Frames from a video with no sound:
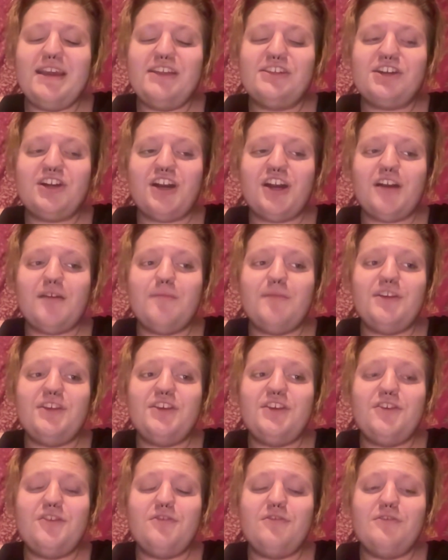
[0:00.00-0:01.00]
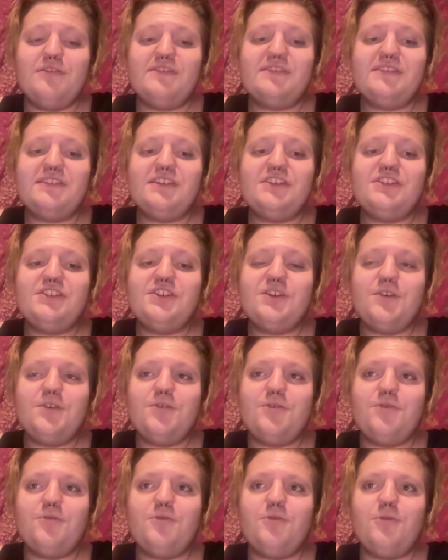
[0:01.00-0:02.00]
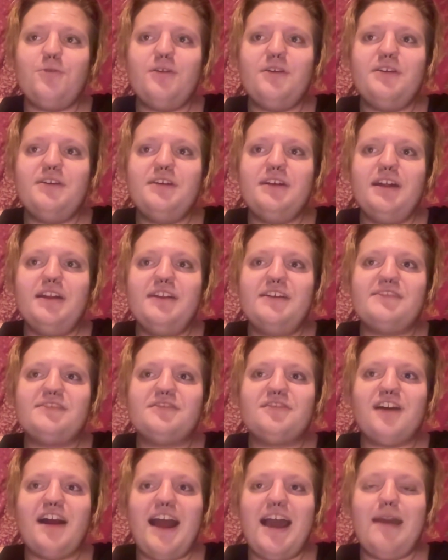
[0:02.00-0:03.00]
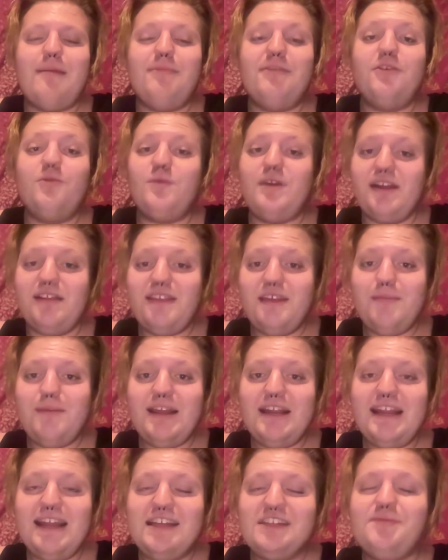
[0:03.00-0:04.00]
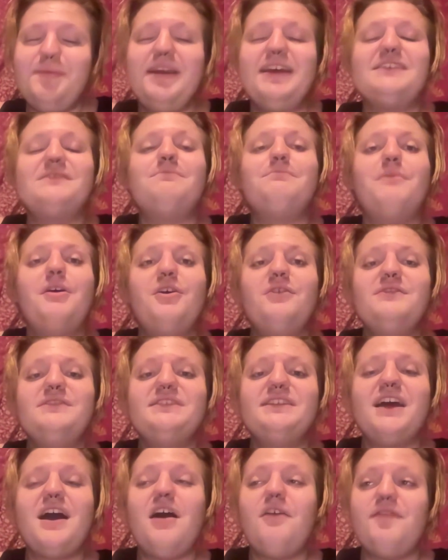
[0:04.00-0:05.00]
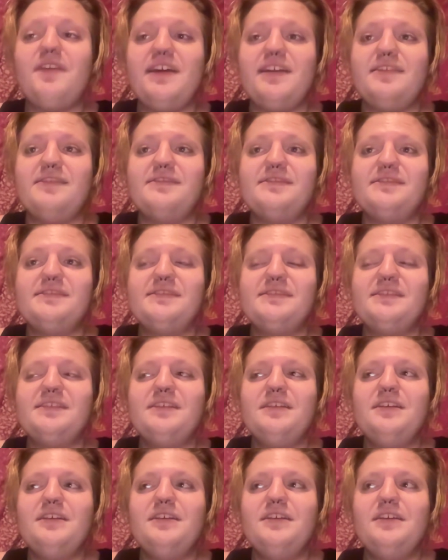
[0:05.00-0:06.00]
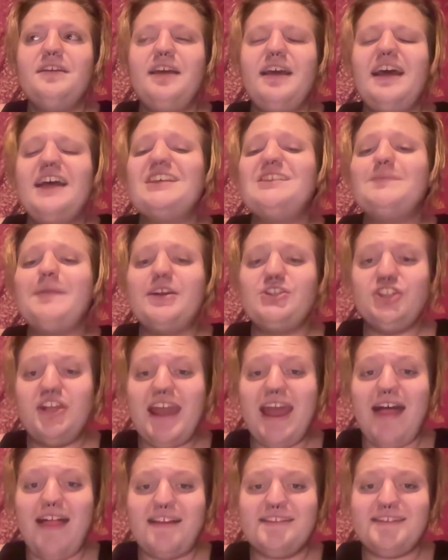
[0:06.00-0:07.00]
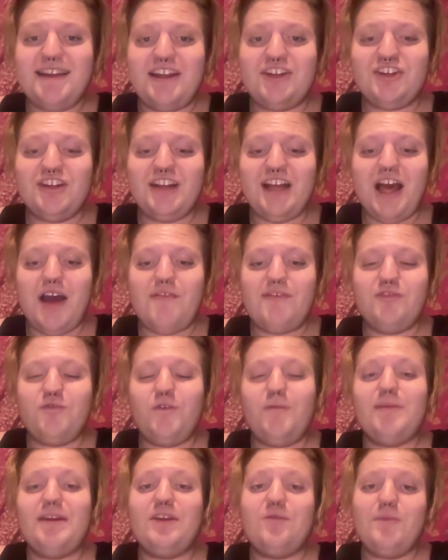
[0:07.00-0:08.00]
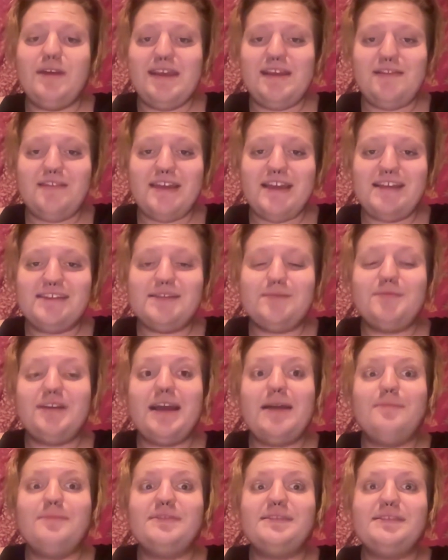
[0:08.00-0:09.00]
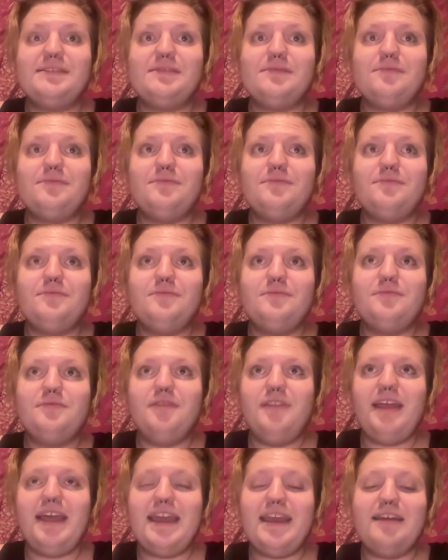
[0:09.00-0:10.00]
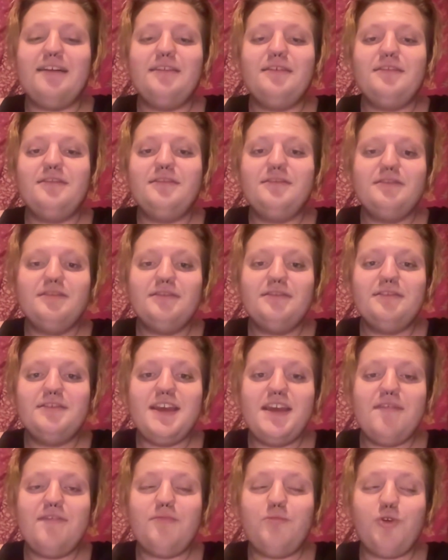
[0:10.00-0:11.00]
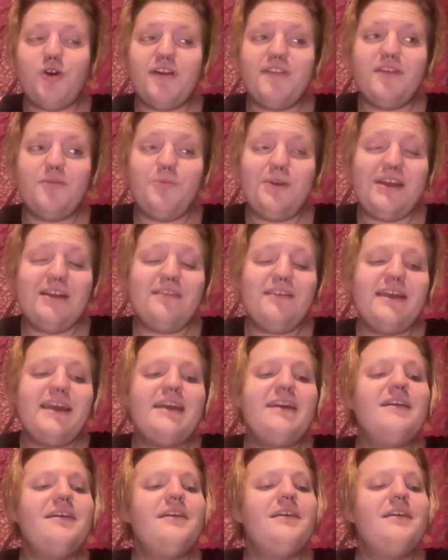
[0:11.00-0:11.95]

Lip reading: a term used to describe the weekly meetings, because most covens, especially Alexandrian covens, will meet weekly, sometimes like even more than weekly,